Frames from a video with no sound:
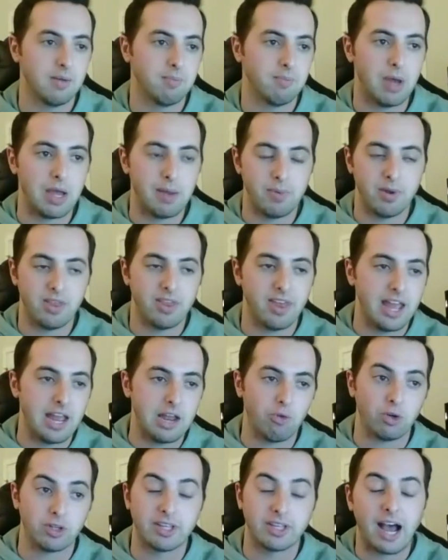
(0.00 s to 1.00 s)
Maybe
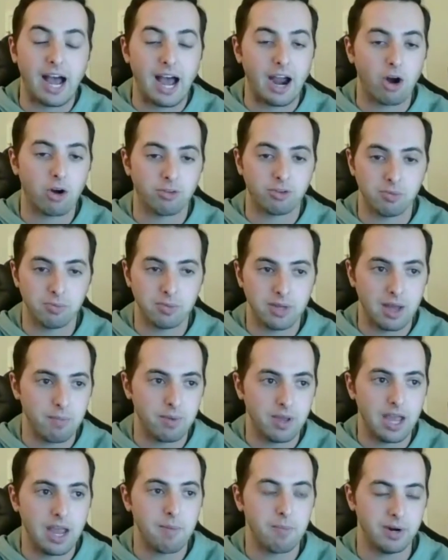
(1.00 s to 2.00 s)
they retired from the
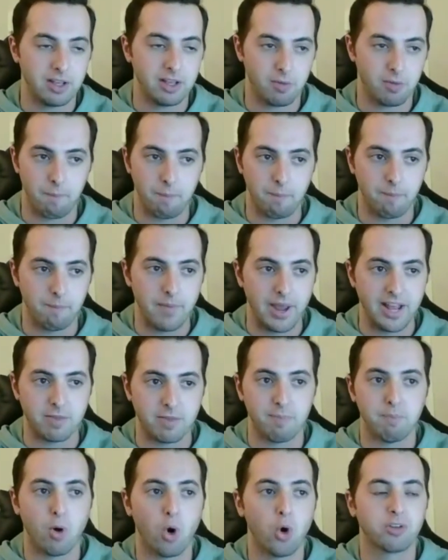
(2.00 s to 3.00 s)
NBA, but
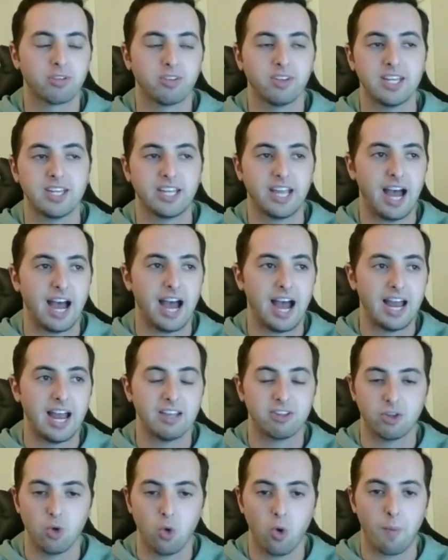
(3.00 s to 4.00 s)
it's mostly
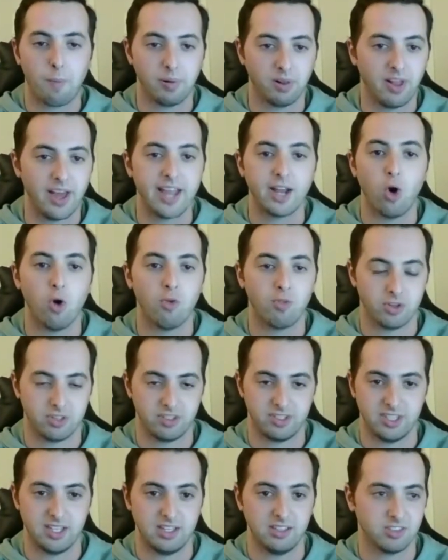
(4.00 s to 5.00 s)
guys who are playing
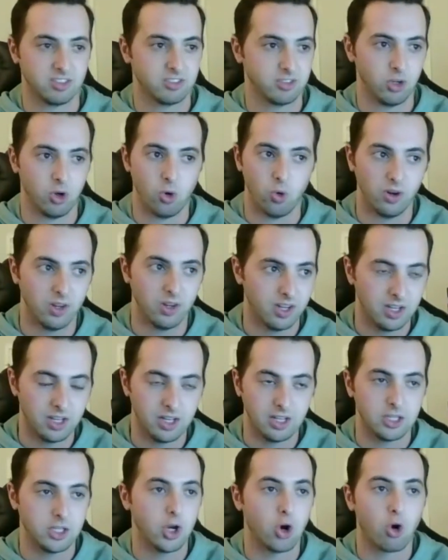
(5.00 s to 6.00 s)
overseas. So
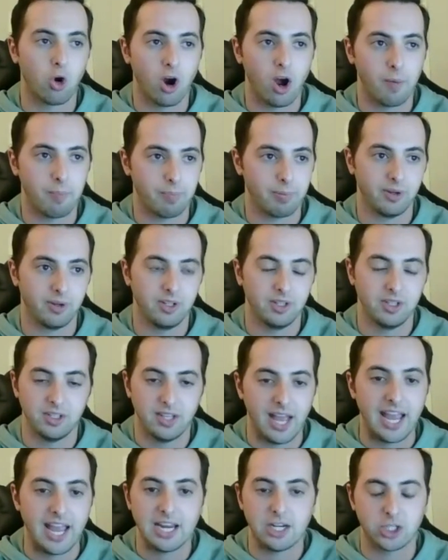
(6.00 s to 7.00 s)
Europe,
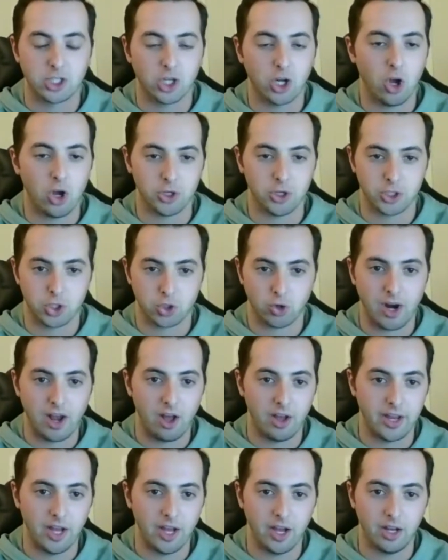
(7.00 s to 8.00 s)
Asia,
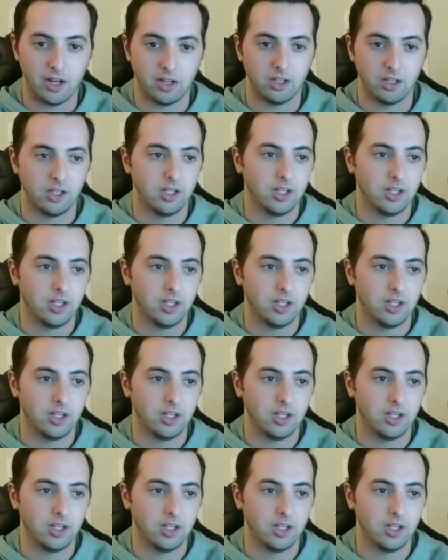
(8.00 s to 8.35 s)
Australia,